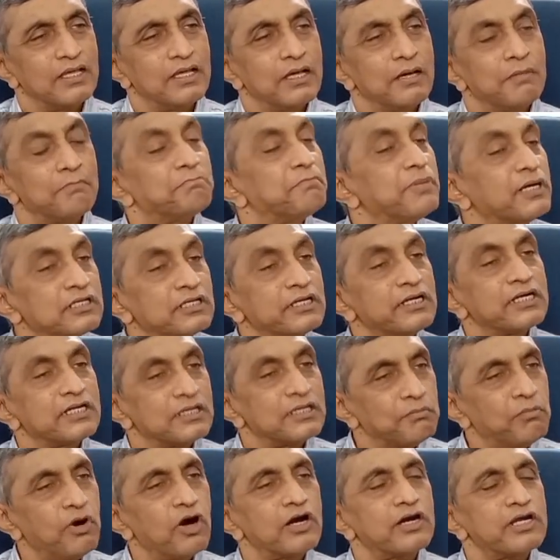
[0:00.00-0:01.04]
But in a
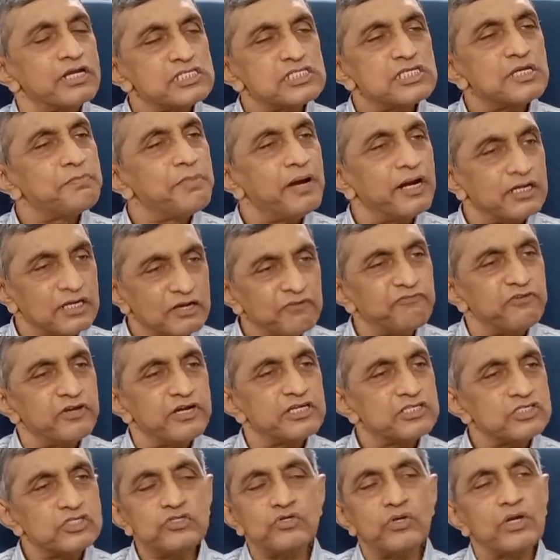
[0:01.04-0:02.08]
democracy, by
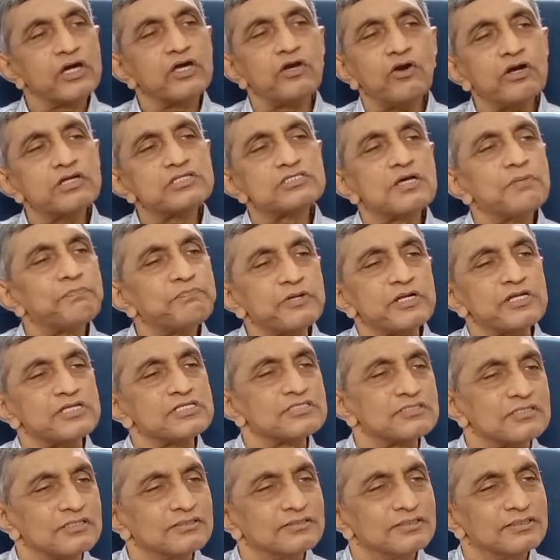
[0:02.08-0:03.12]
definition, you cannot suppress
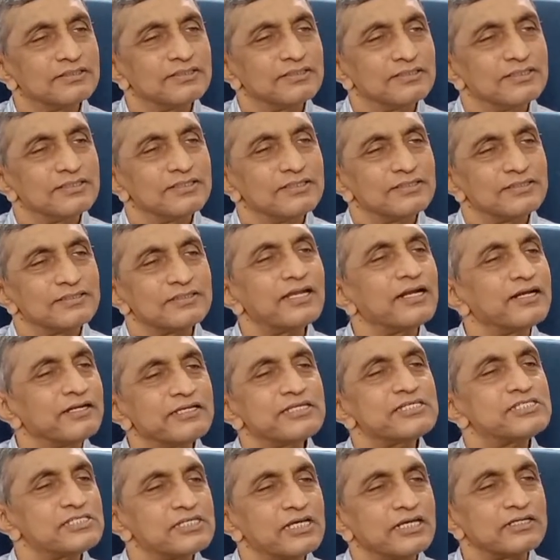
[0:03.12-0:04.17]
that
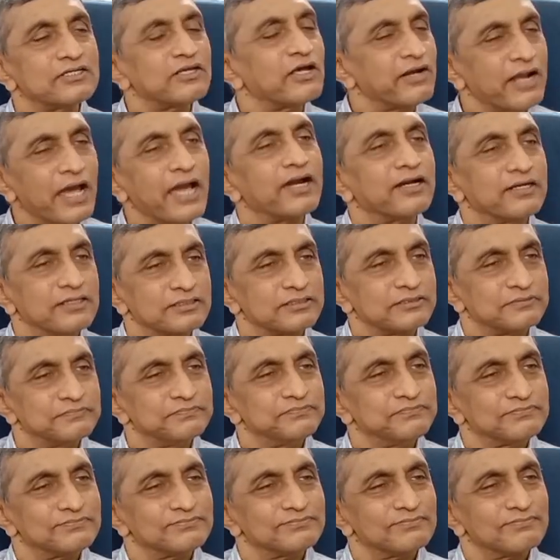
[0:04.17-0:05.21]
dissent or anger.
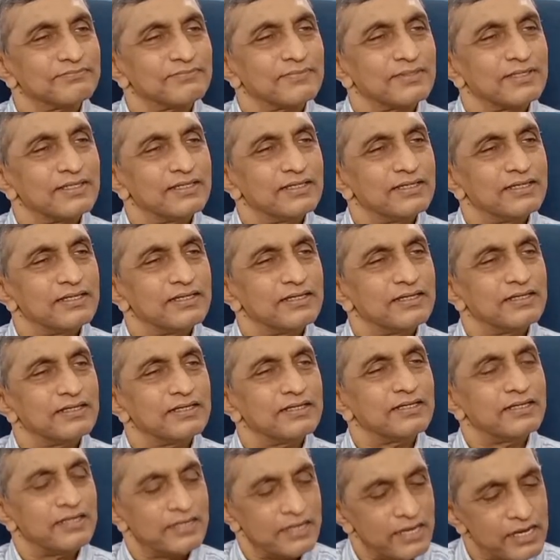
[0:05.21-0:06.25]

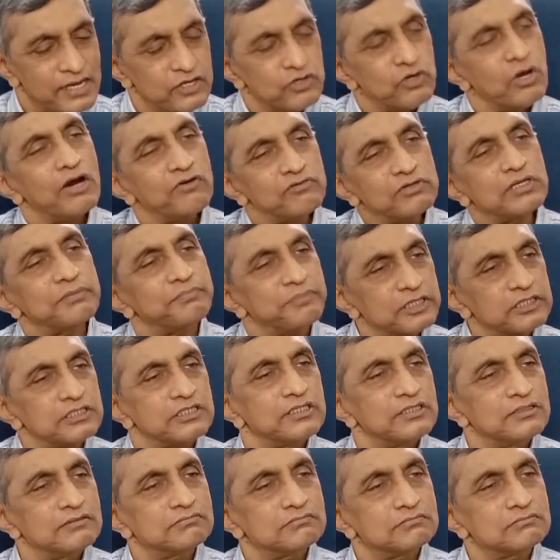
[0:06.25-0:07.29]
A, you have
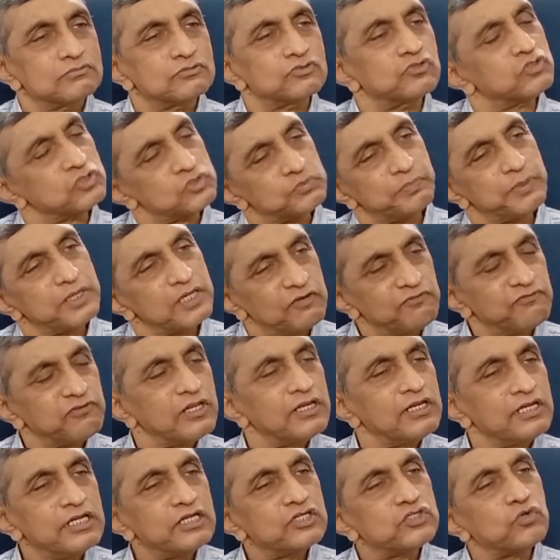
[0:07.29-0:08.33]
liberty to speak
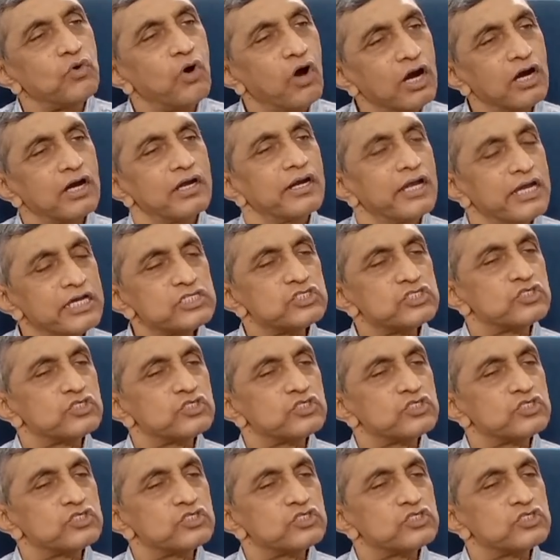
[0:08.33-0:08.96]
freely, to organize, to